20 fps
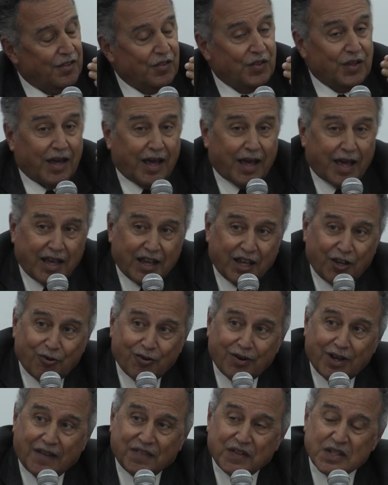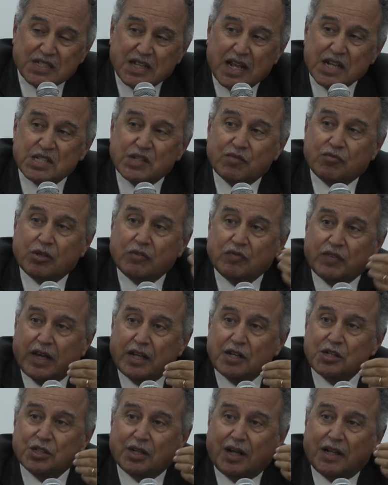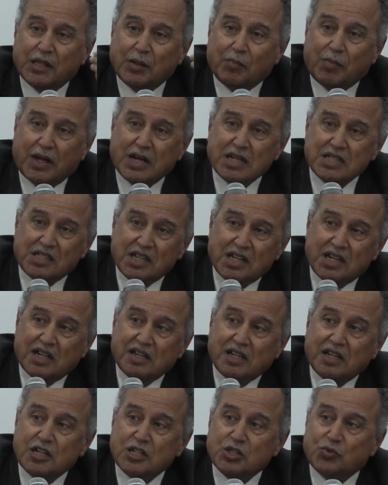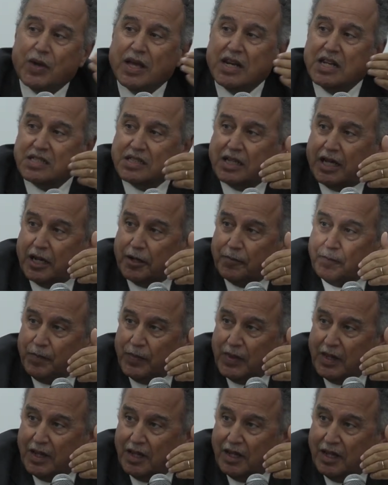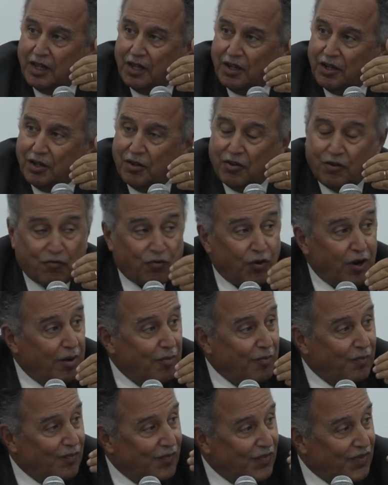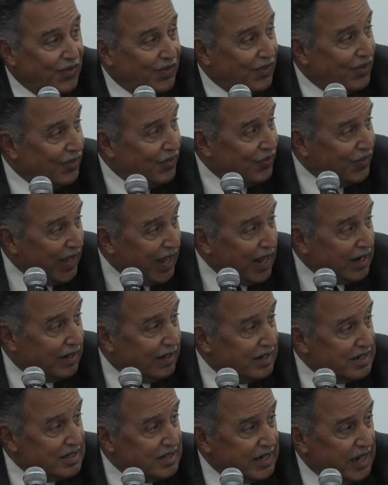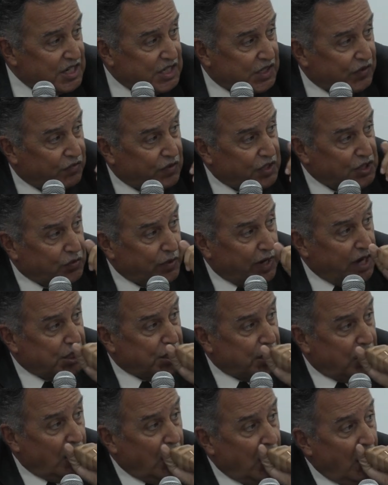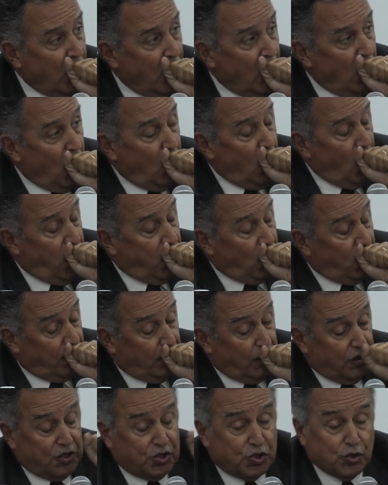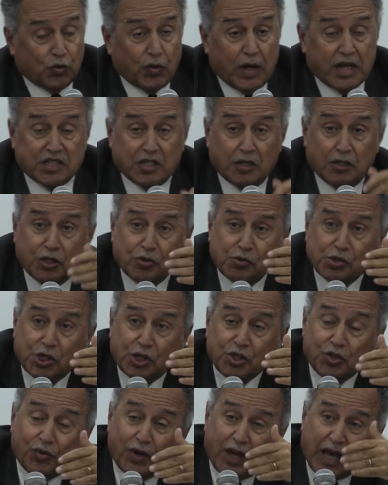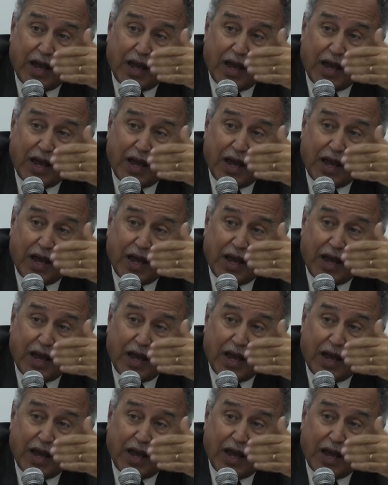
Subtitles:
the anger and the sense of revenge on the Palestinian and Israeli side from that sense of frustration to a solution, you